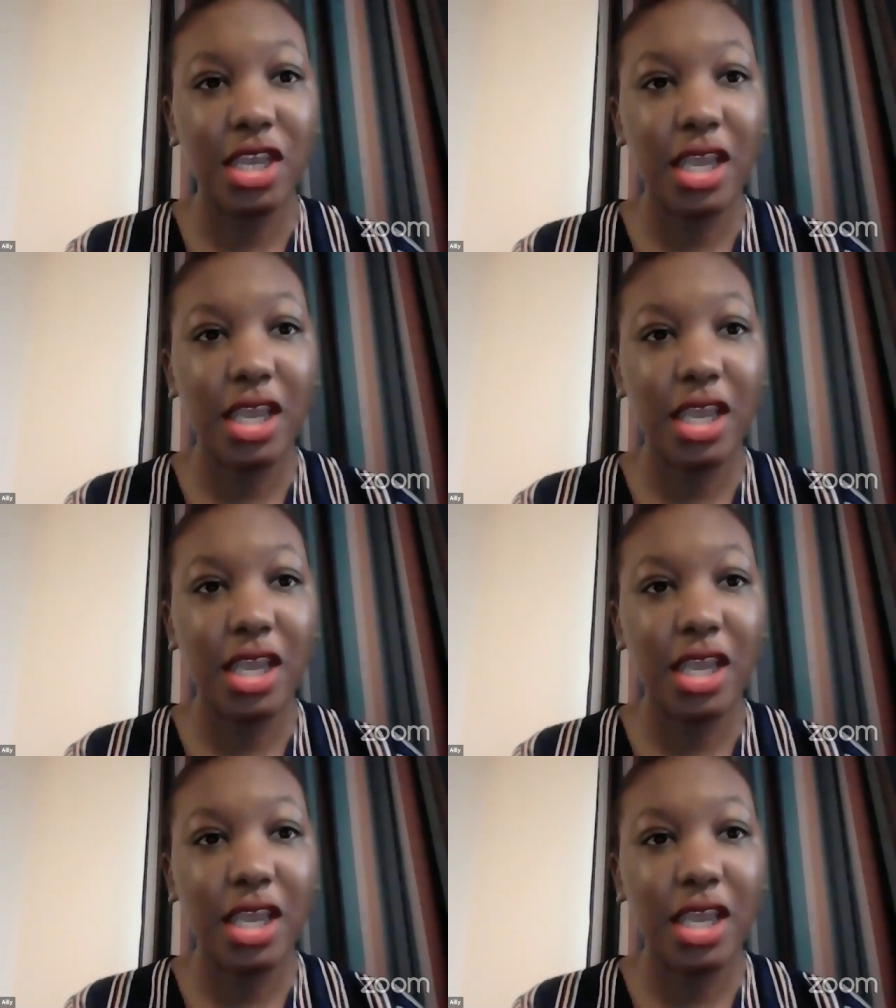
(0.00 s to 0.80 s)
is the
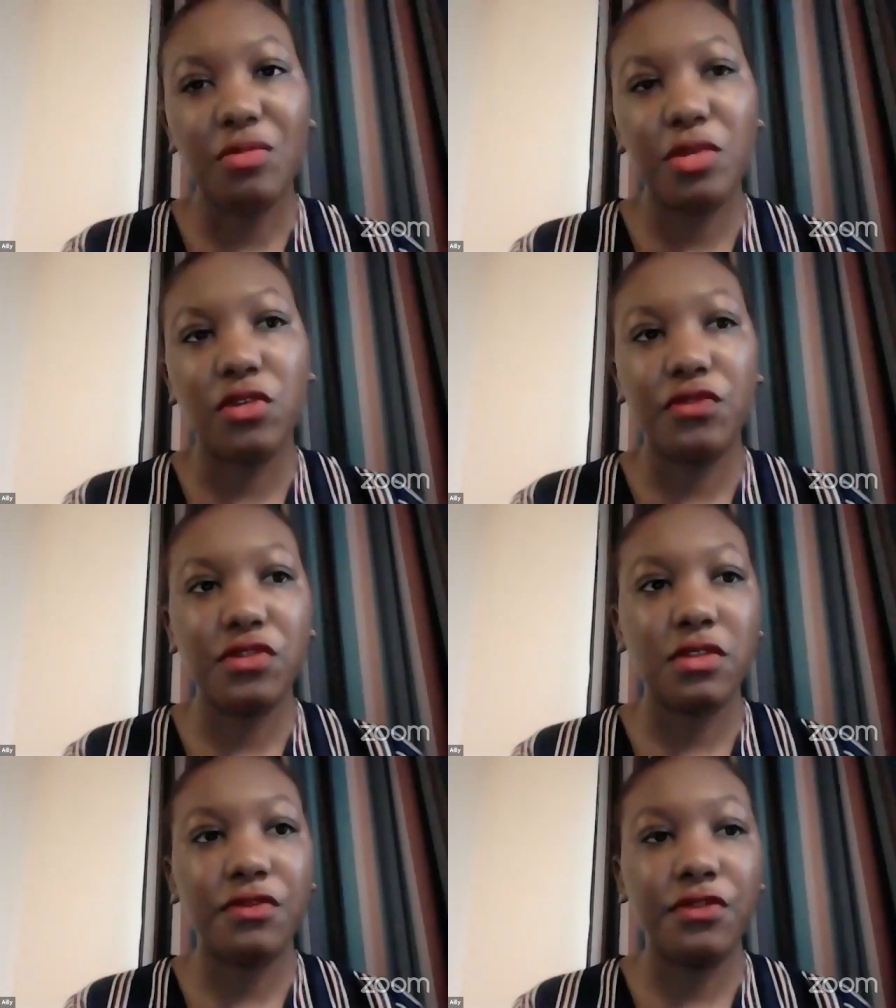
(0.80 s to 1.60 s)
development of
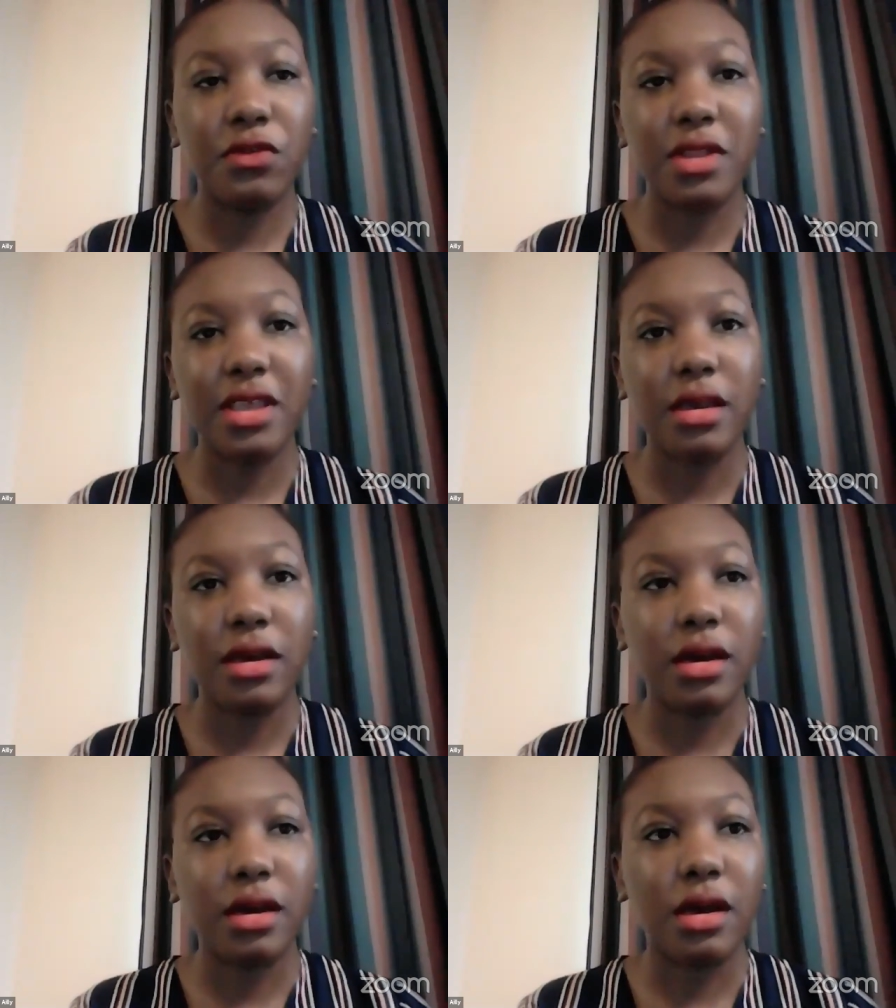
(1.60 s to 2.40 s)
fossil fuel
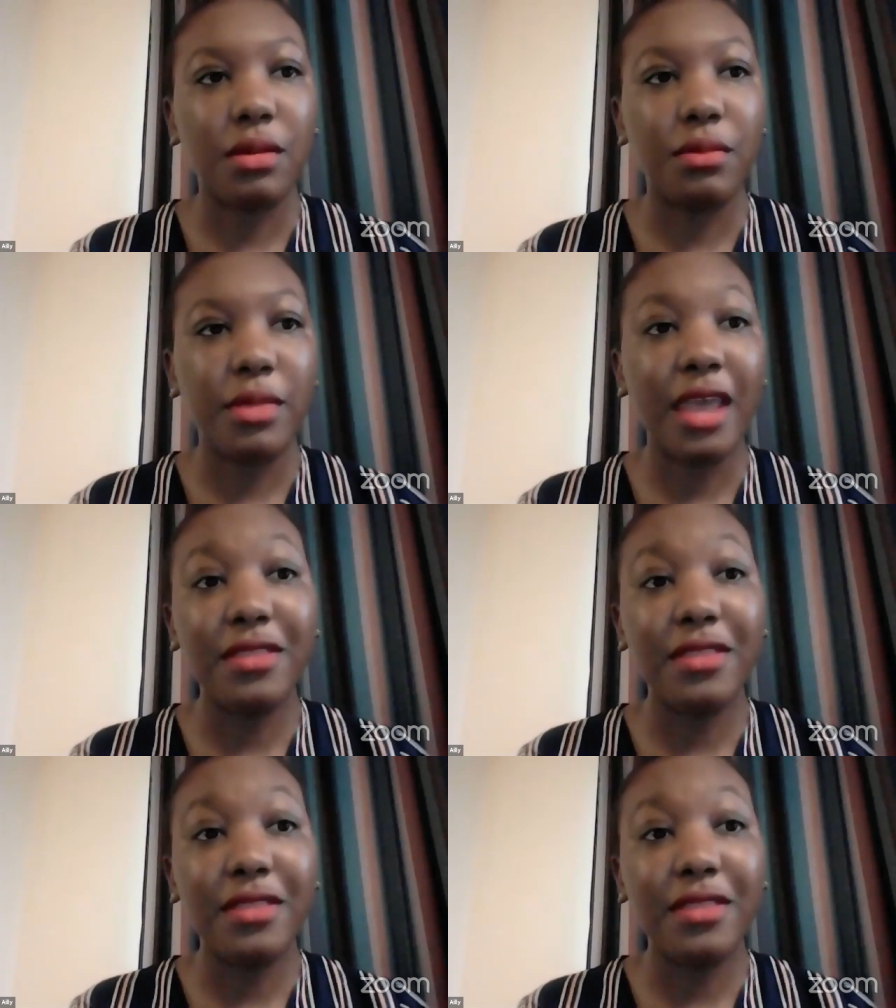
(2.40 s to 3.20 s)
and the
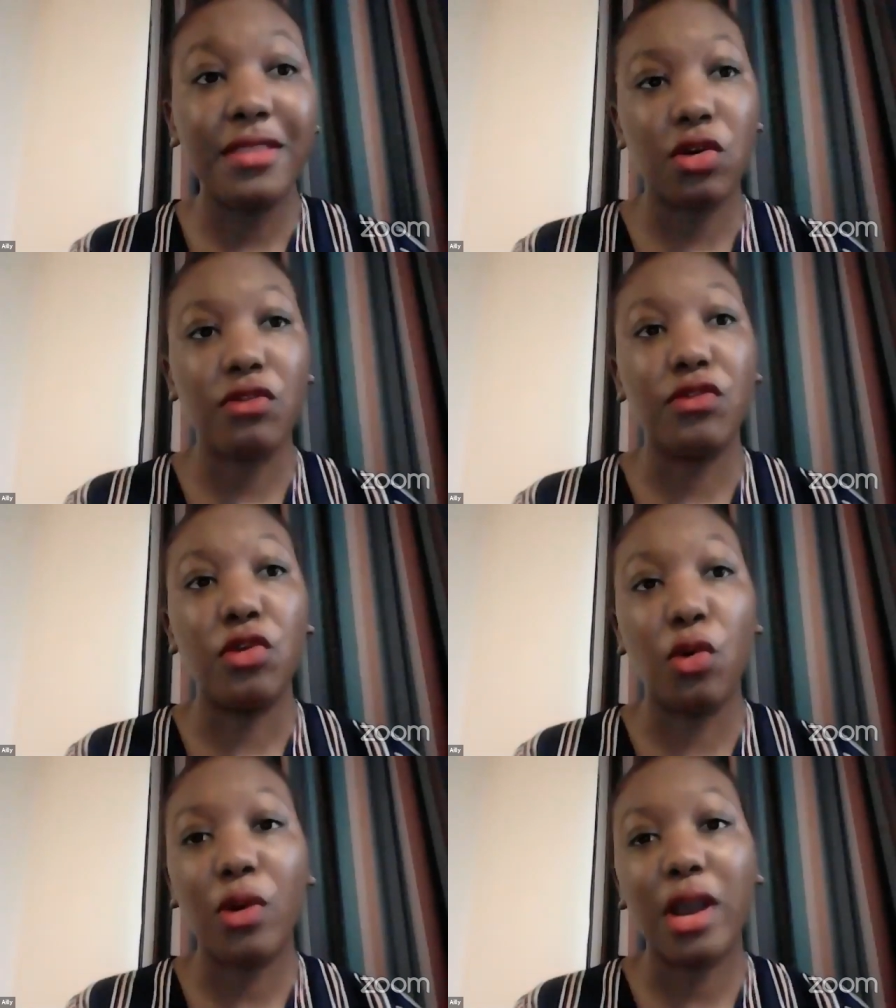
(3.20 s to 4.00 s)
integration of
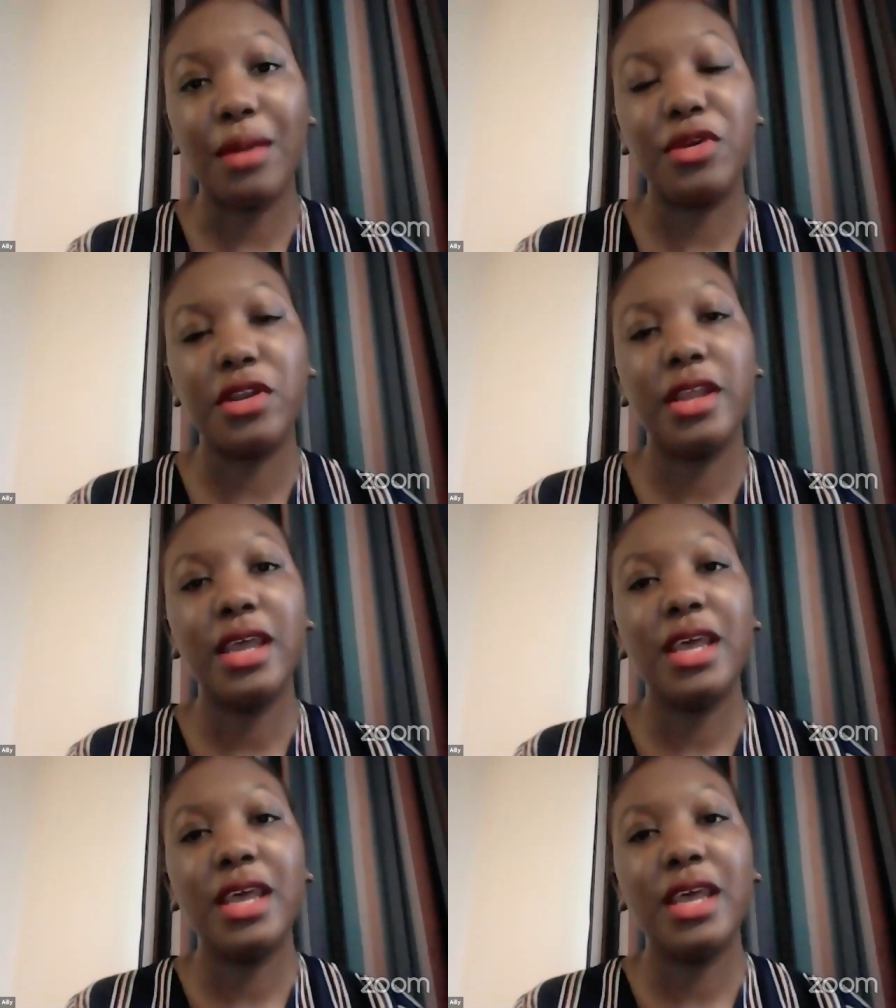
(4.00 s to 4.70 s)
low carbon